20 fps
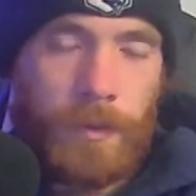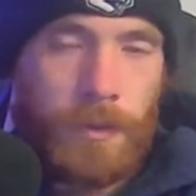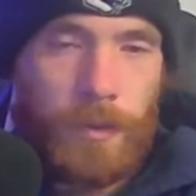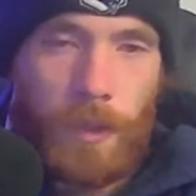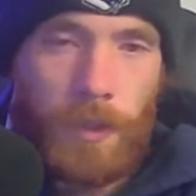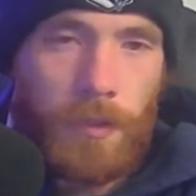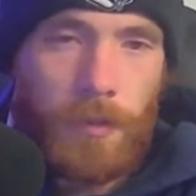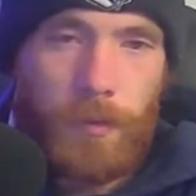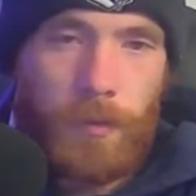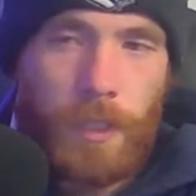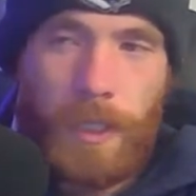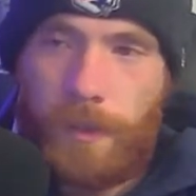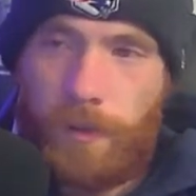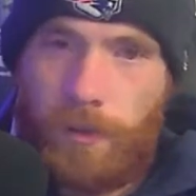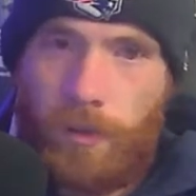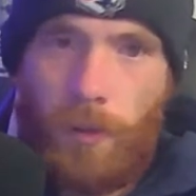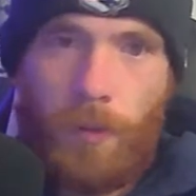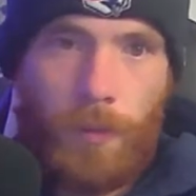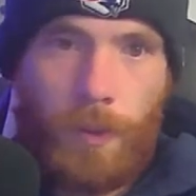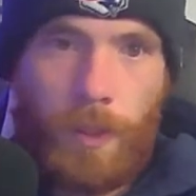It's like, you guys
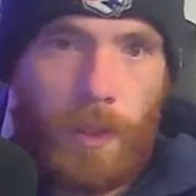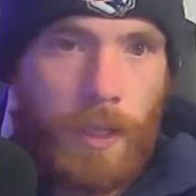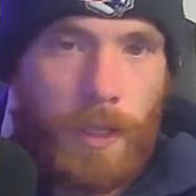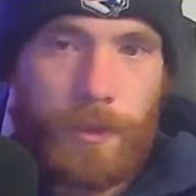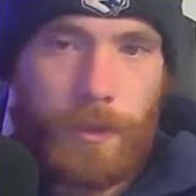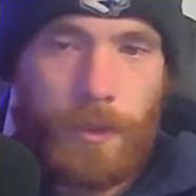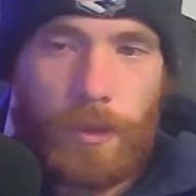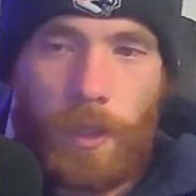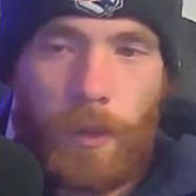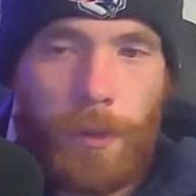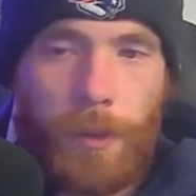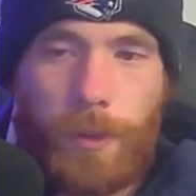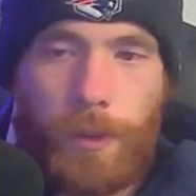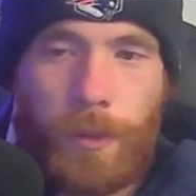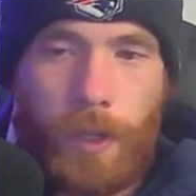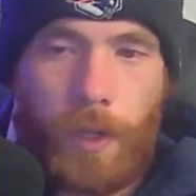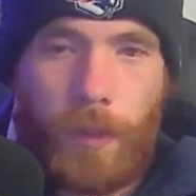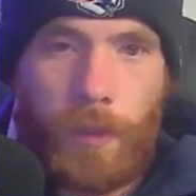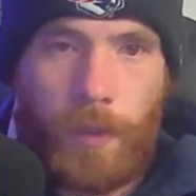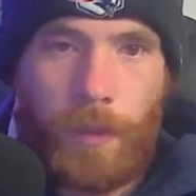do realize you're going
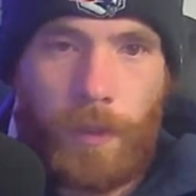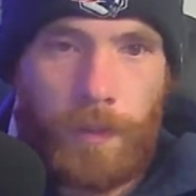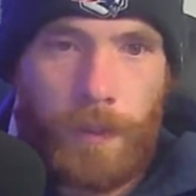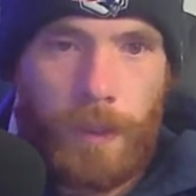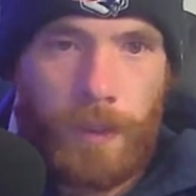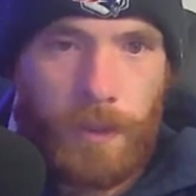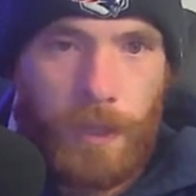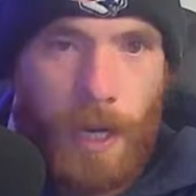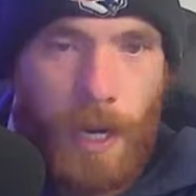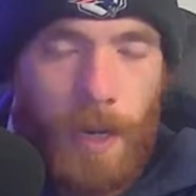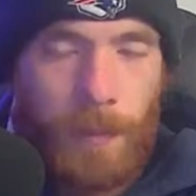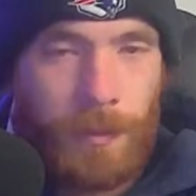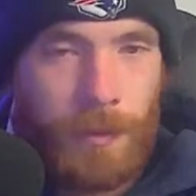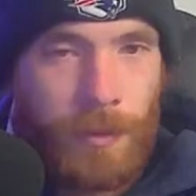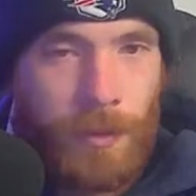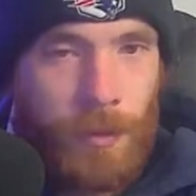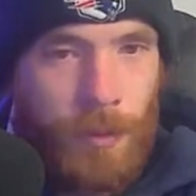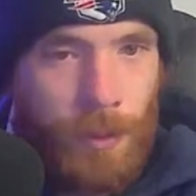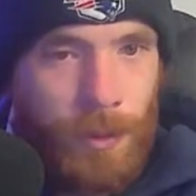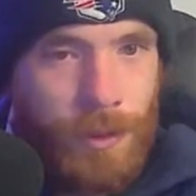to like one of the top
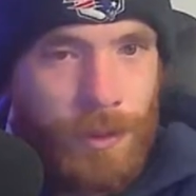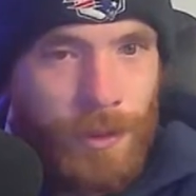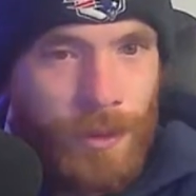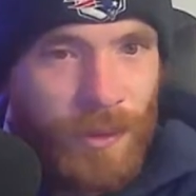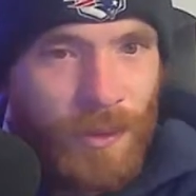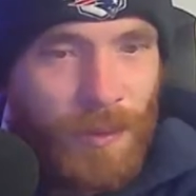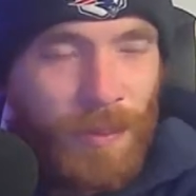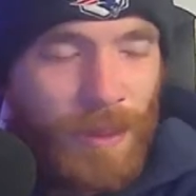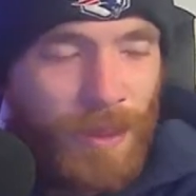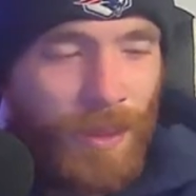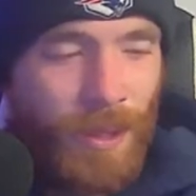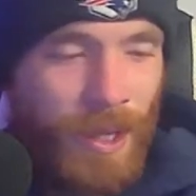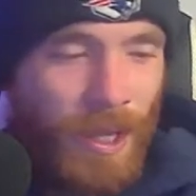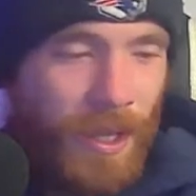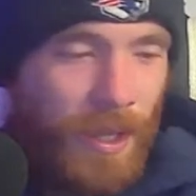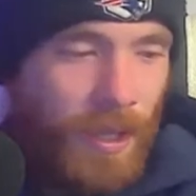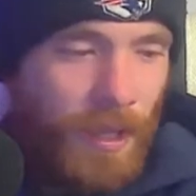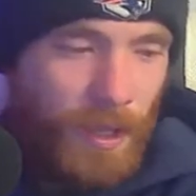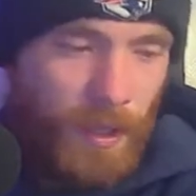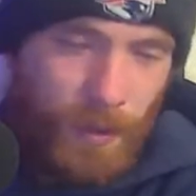schools in the
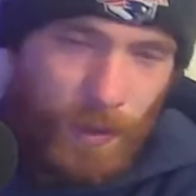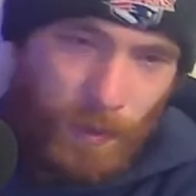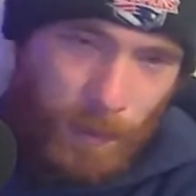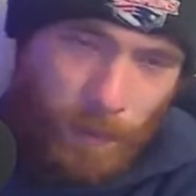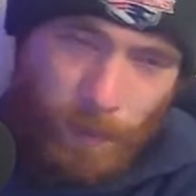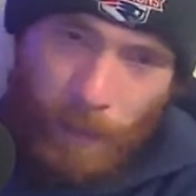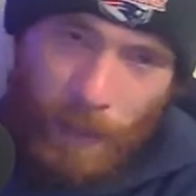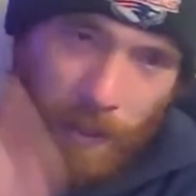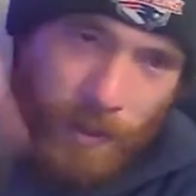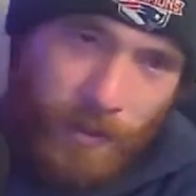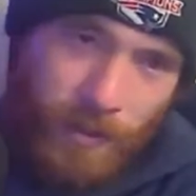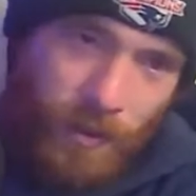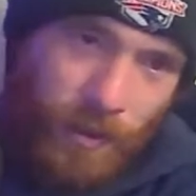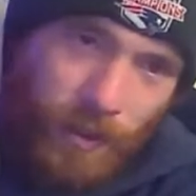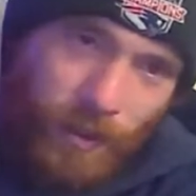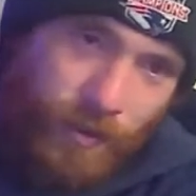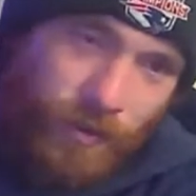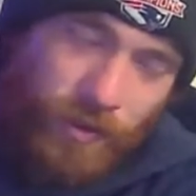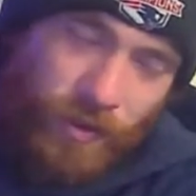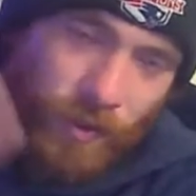best
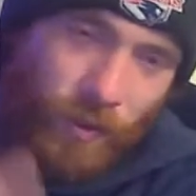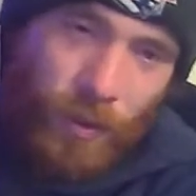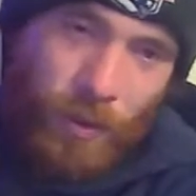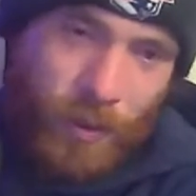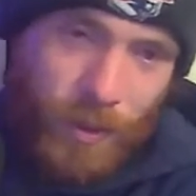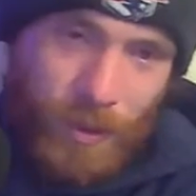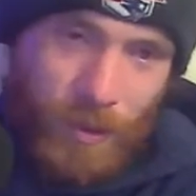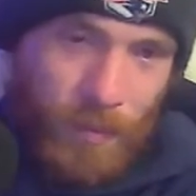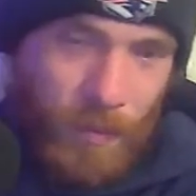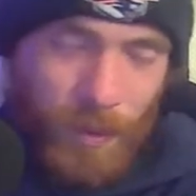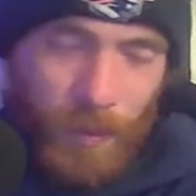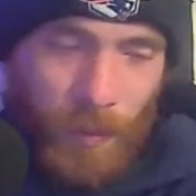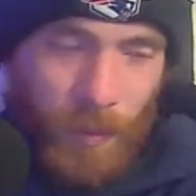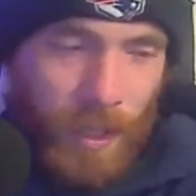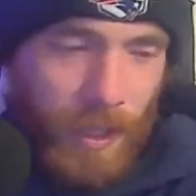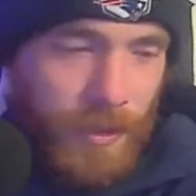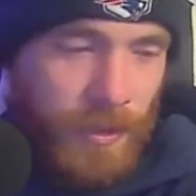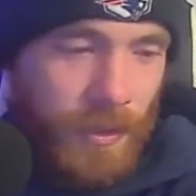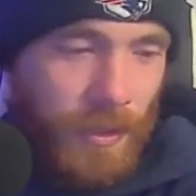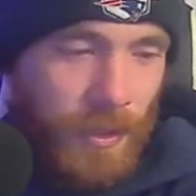like school in the
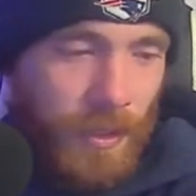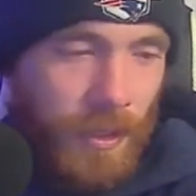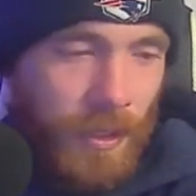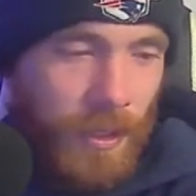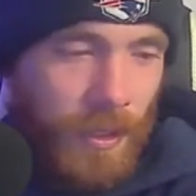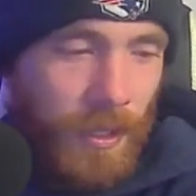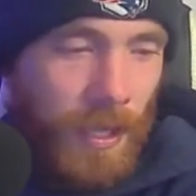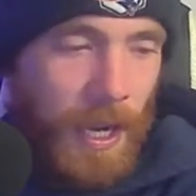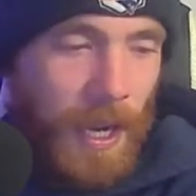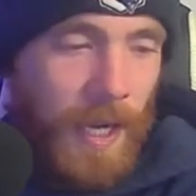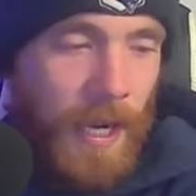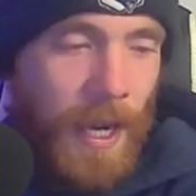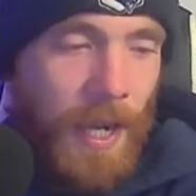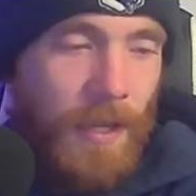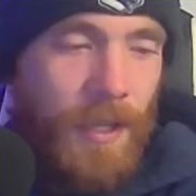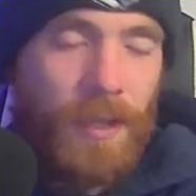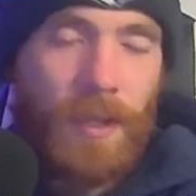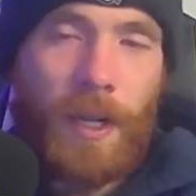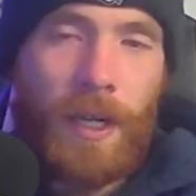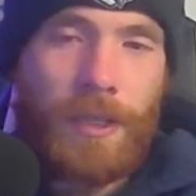Midwest. Yeah, I
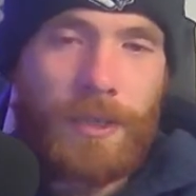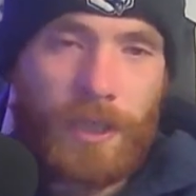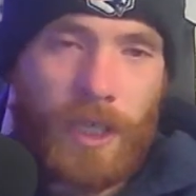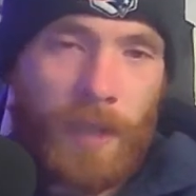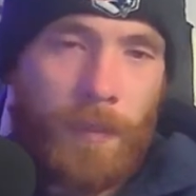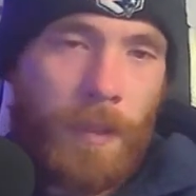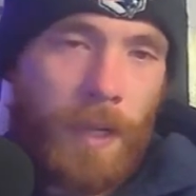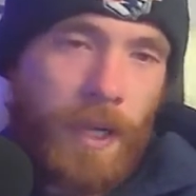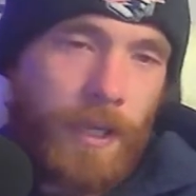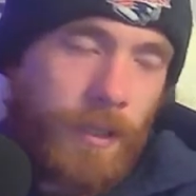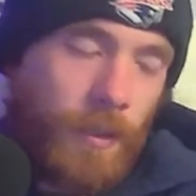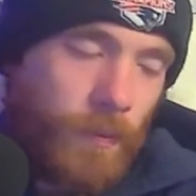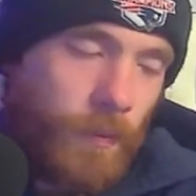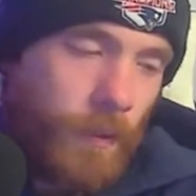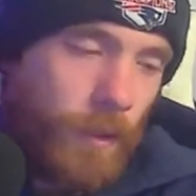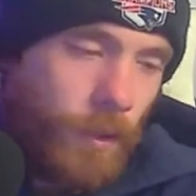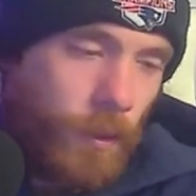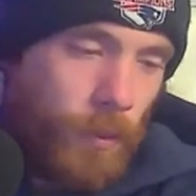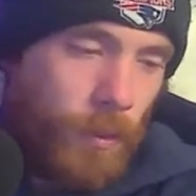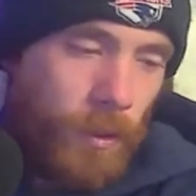got in there, Jeremy. I did
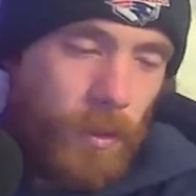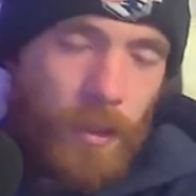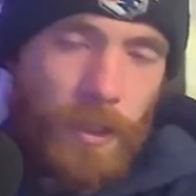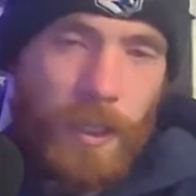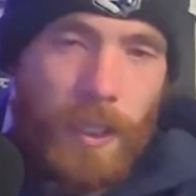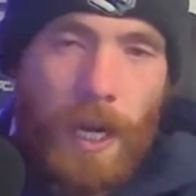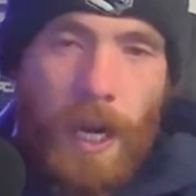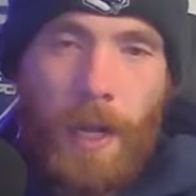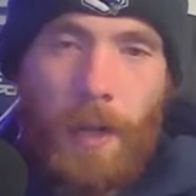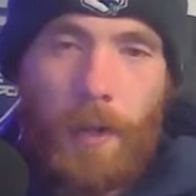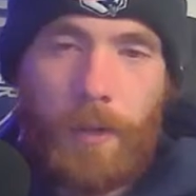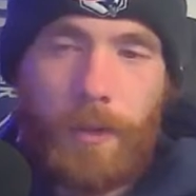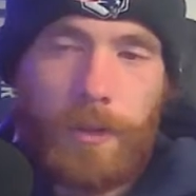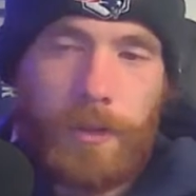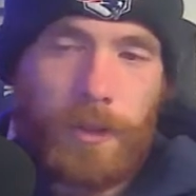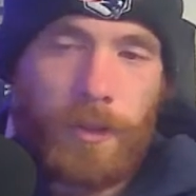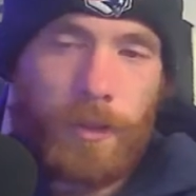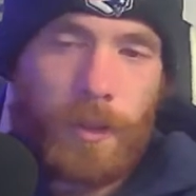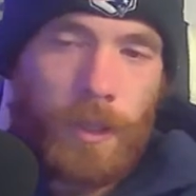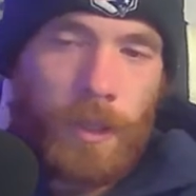really good in
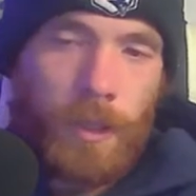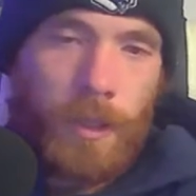college.